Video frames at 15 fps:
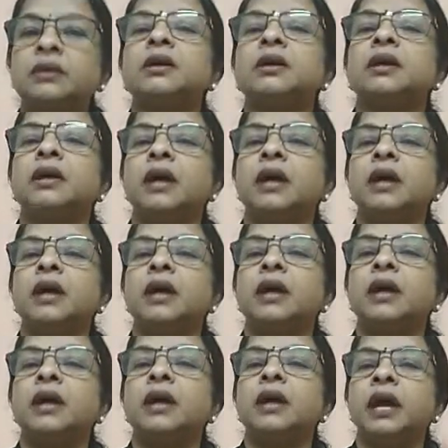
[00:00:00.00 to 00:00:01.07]
country
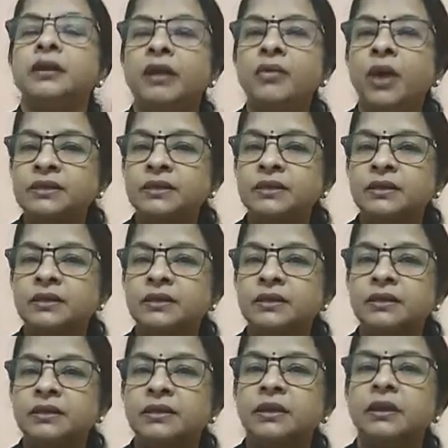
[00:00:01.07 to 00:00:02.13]
wise
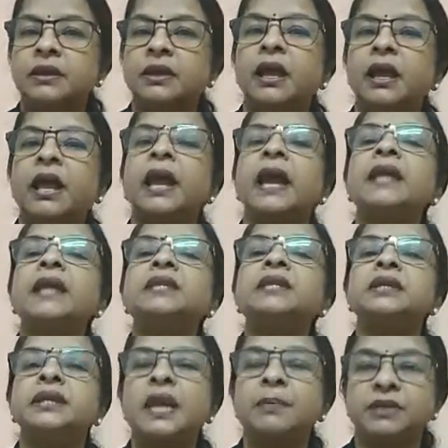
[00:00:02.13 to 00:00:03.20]
and
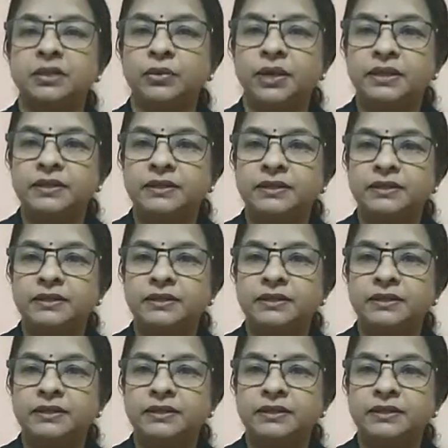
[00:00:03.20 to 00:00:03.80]
capital wise.